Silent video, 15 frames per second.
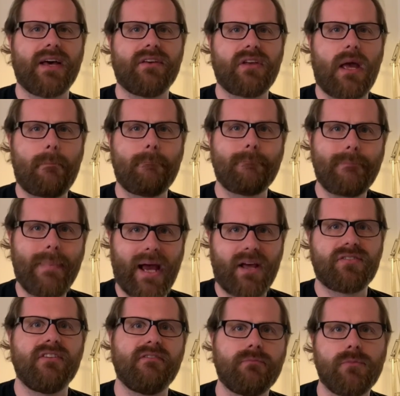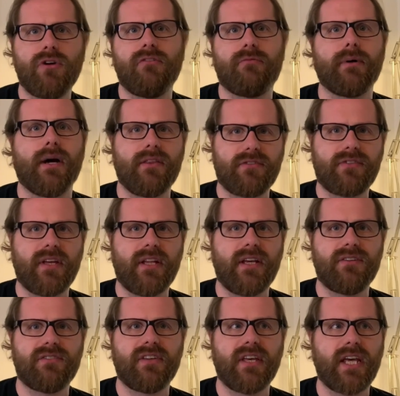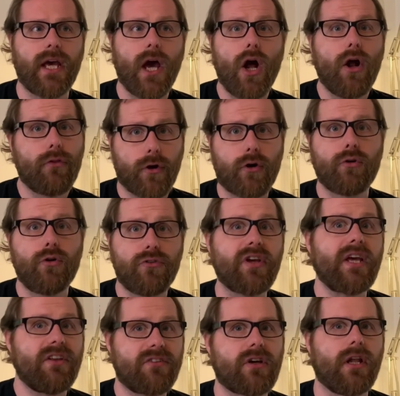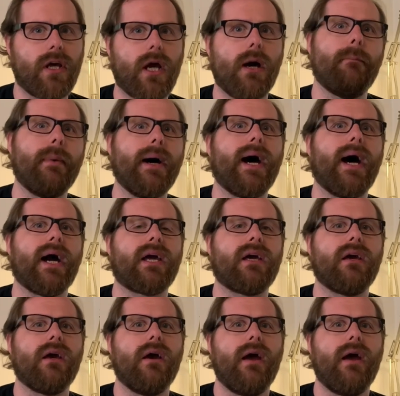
as a massive move by the CDC. The cruising is going to come back.